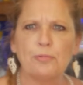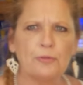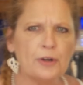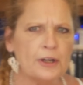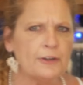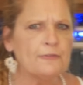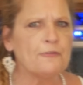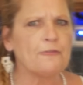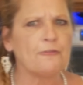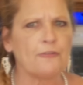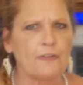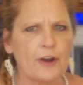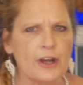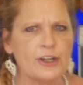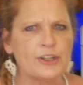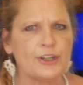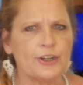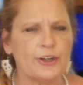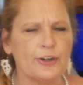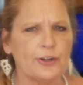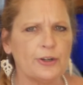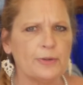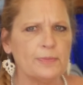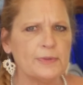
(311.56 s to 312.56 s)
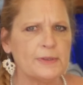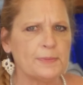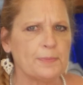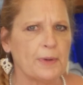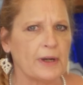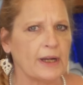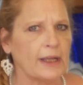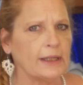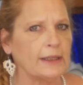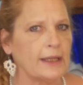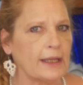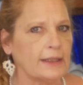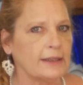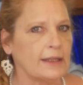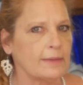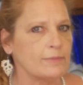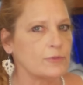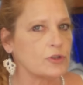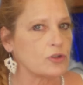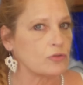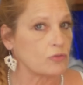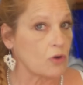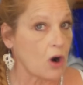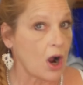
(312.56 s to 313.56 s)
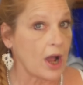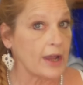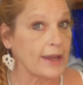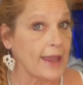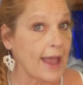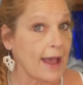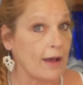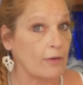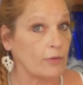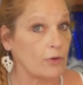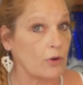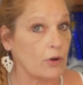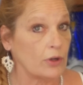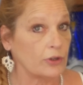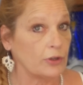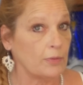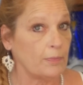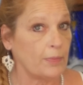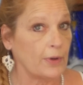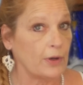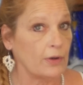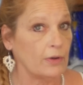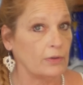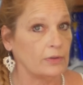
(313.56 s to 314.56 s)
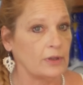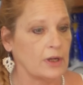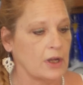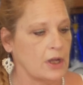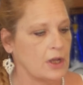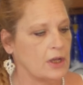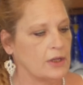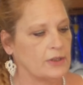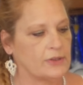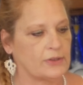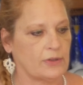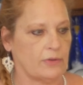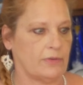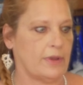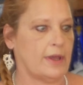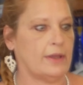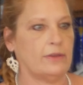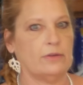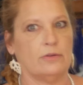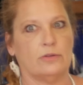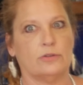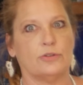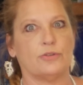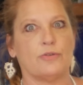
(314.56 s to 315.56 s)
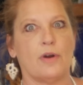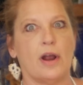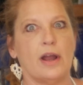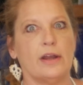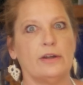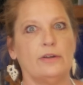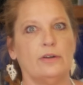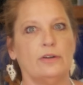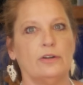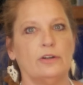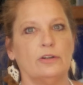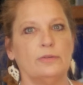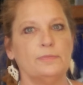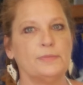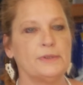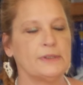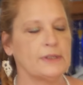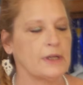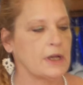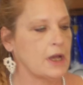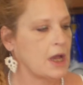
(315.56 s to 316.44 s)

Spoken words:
bring fresh herbs, but I let them dry out on the boat, so then they're dried herbs.